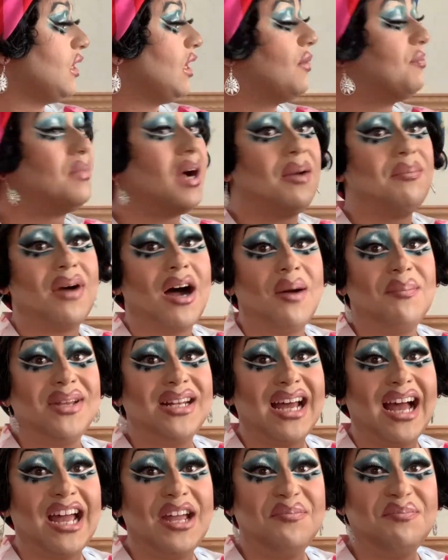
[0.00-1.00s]
"My mom
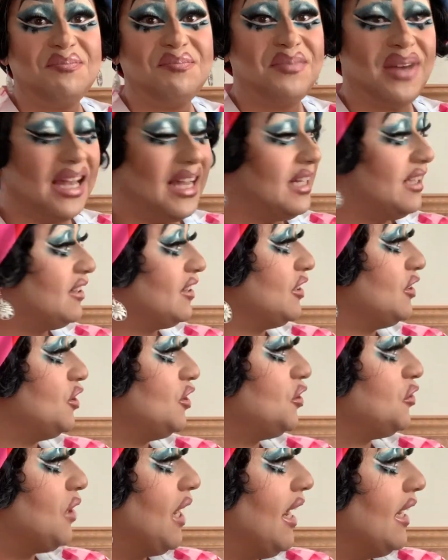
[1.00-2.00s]
and I made this
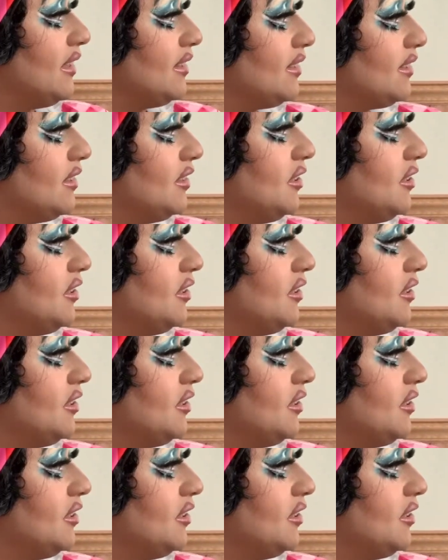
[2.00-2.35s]
dress,"